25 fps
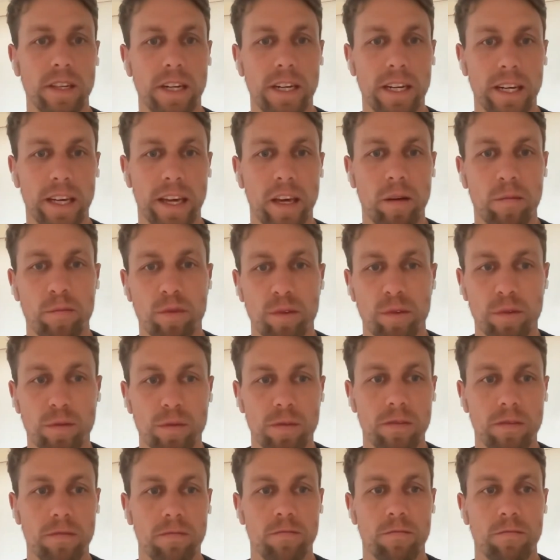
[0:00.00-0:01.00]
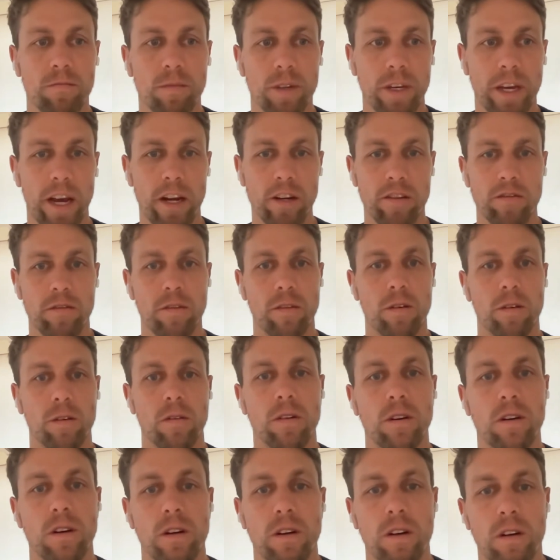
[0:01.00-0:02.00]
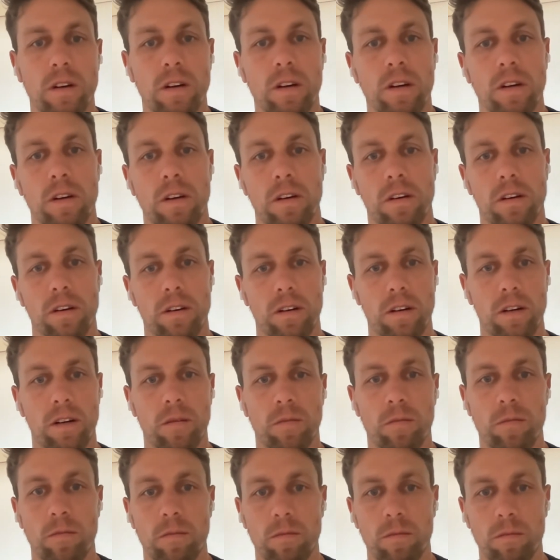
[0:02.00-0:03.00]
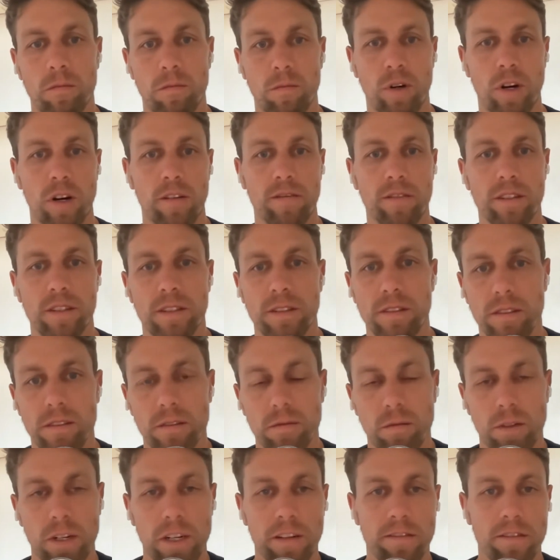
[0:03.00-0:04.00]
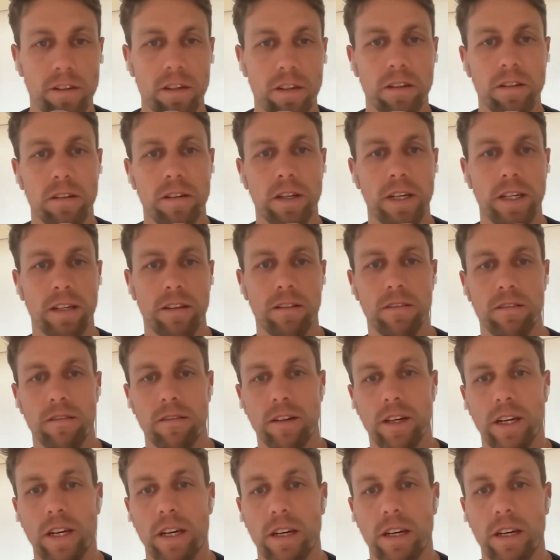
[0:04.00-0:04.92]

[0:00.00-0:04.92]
that it can produce cash flow, profits, whatever, and